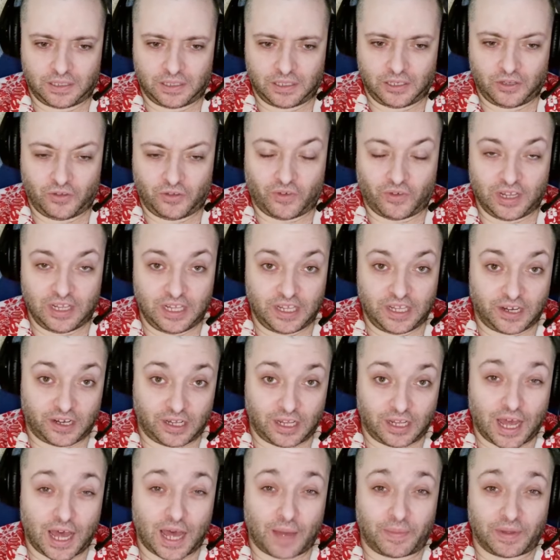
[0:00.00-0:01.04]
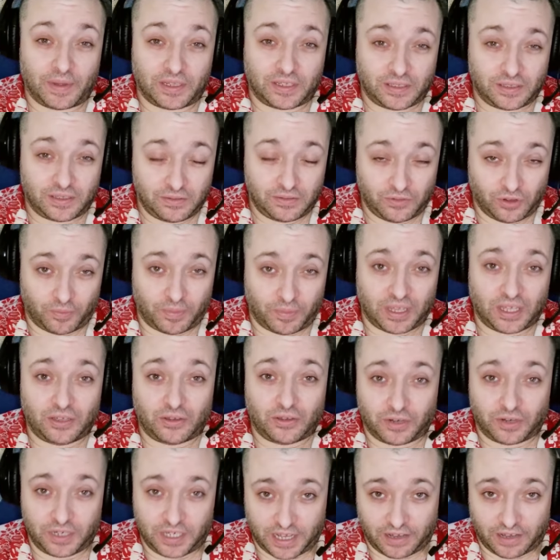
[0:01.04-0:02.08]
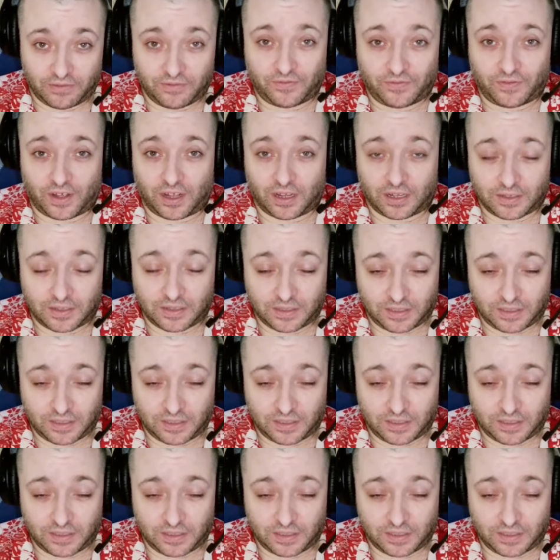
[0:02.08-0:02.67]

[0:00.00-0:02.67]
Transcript: One little habit will be your downfall.